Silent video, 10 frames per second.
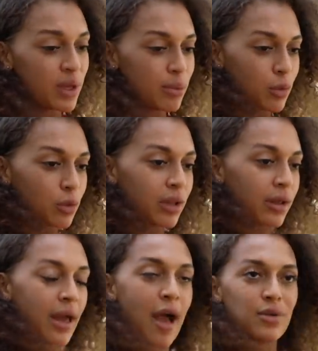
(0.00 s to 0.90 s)
we moved,
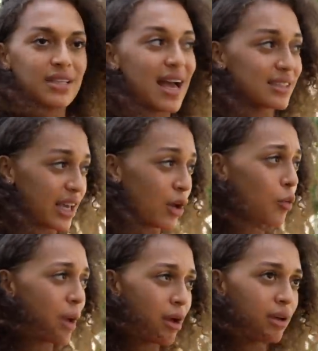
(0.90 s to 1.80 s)
I was asking
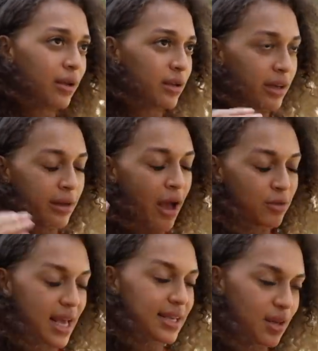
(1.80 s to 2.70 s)
around, like I
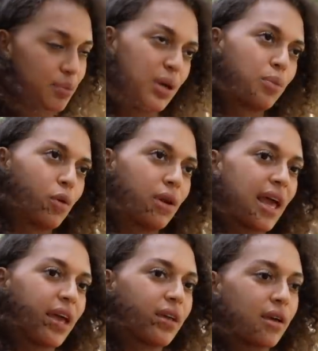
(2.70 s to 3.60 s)
was asking people,
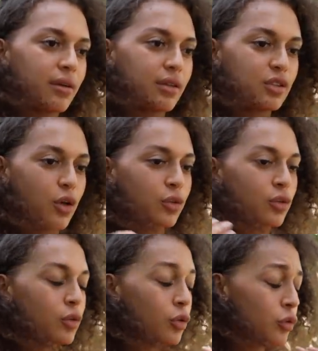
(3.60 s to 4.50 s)
like, so
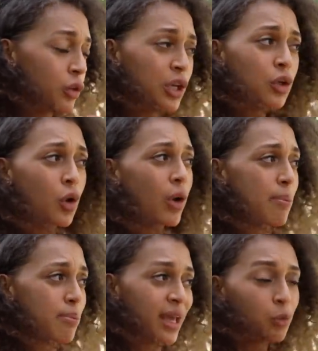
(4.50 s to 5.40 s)
do you know a
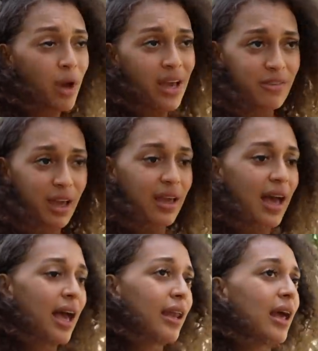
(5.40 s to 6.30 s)
midwife in
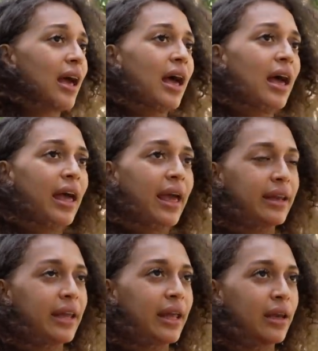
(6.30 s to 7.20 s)
Ghana?
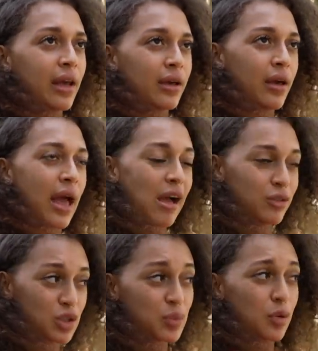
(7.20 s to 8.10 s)
And then I
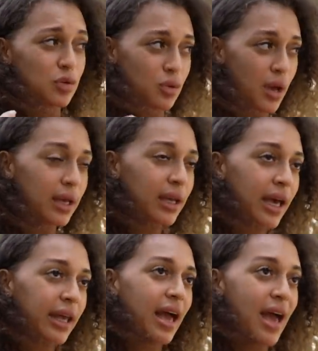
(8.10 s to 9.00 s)
also spoke to Anna,
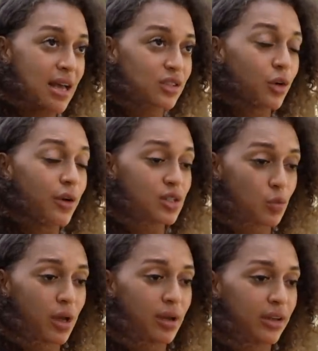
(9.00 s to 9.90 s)
and I asked her as
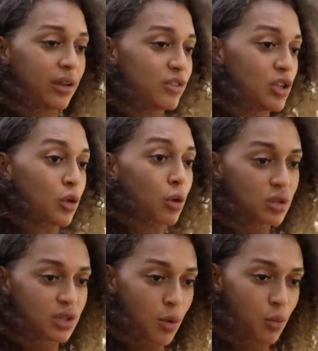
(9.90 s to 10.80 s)
well, like, if she
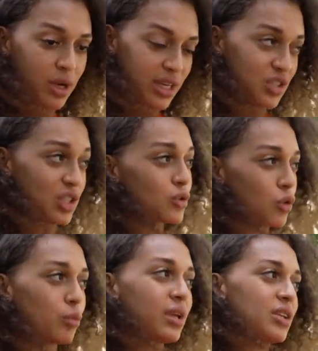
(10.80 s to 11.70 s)
knows someone, and she
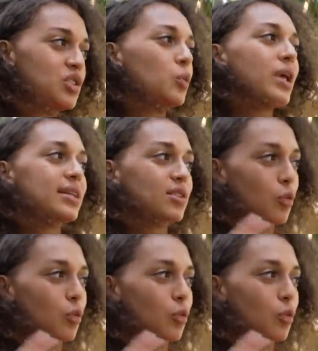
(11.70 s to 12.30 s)
told me that she would ask